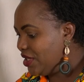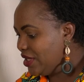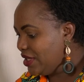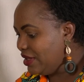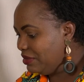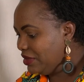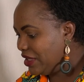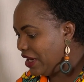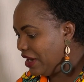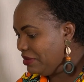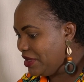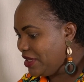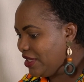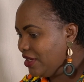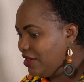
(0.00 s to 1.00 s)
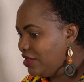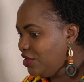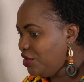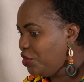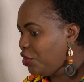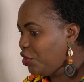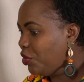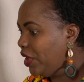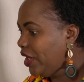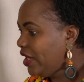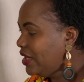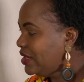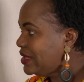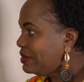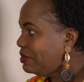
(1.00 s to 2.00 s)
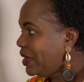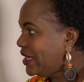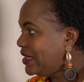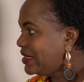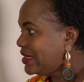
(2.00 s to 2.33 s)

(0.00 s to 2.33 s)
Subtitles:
this sometimes turned into your working space?